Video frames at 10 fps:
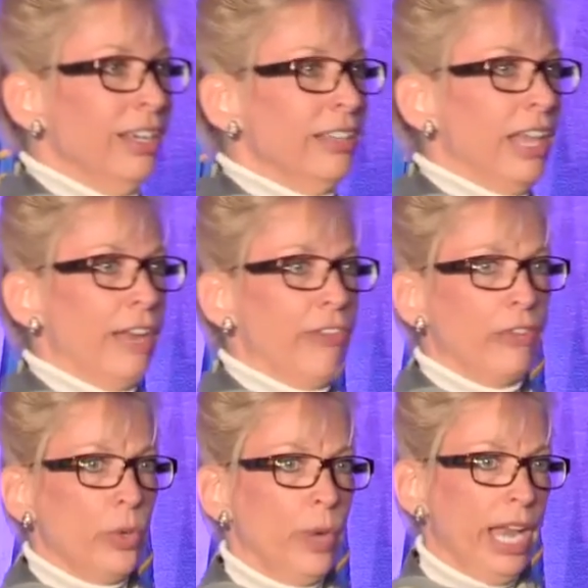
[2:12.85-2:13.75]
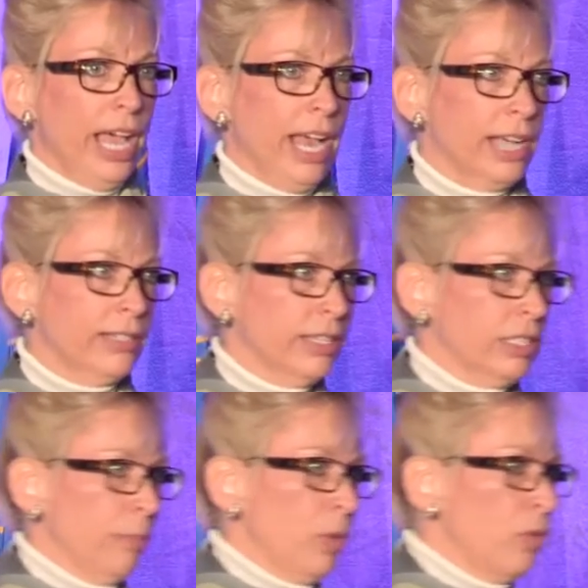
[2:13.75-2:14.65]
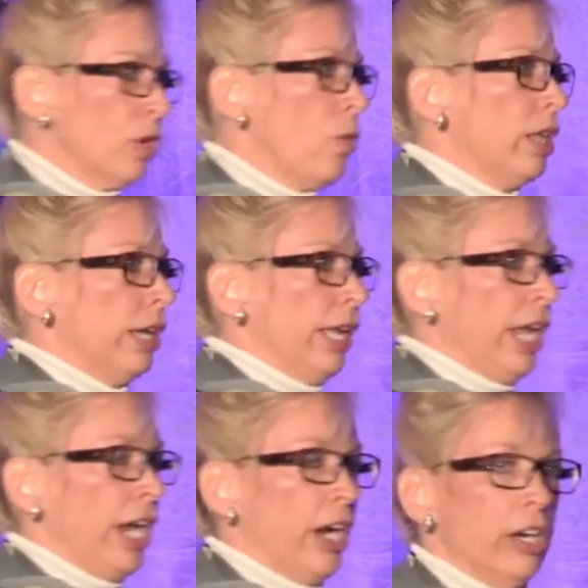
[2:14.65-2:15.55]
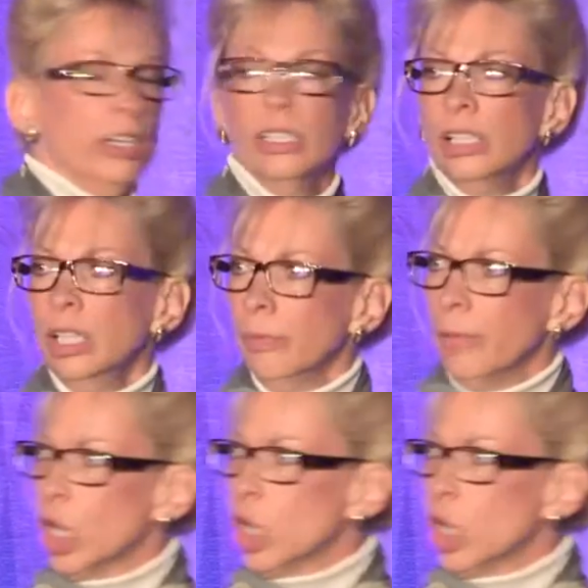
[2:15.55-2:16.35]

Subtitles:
than if everyone had access to poor quality care, but a